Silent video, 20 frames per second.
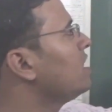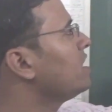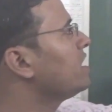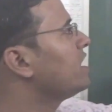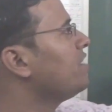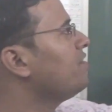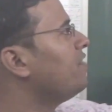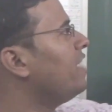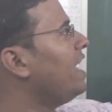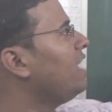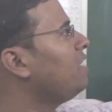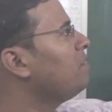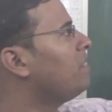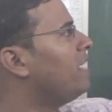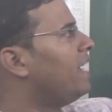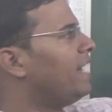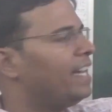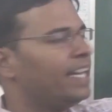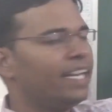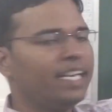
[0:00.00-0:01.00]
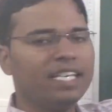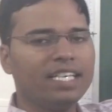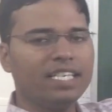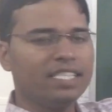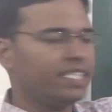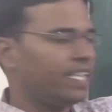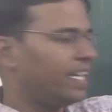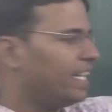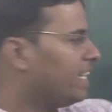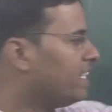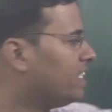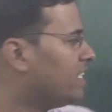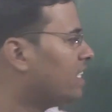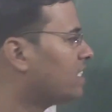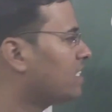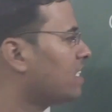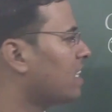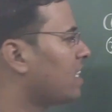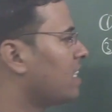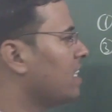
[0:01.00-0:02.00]
divided by the inner
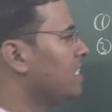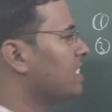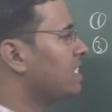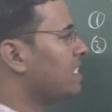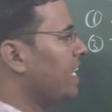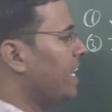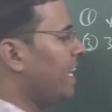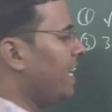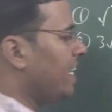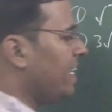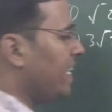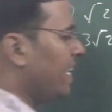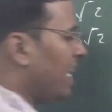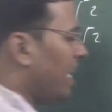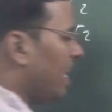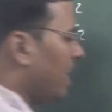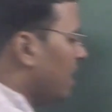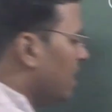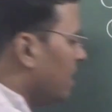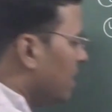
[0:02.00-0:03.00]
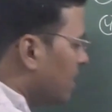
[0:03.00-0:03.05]
circle's area,